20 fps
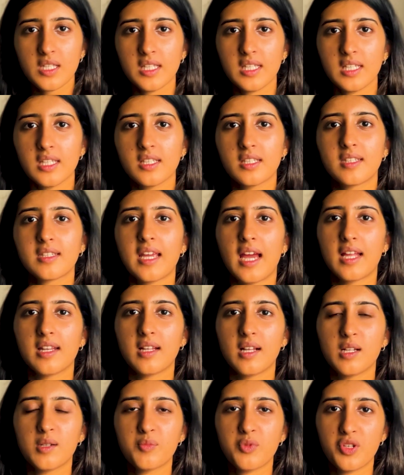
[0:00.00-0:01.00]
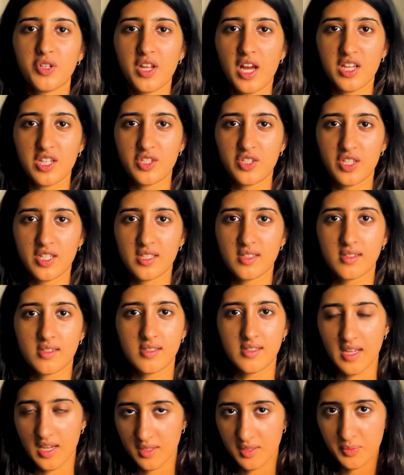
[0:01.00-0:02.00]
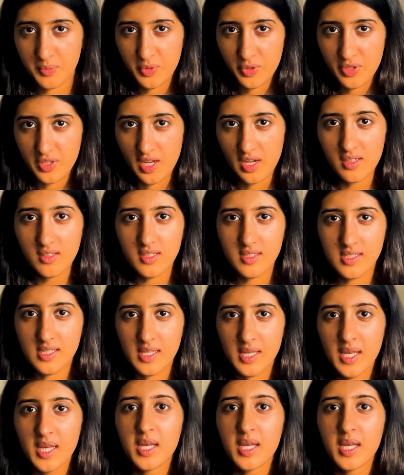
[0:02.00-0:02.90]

It can help to digest dairy products.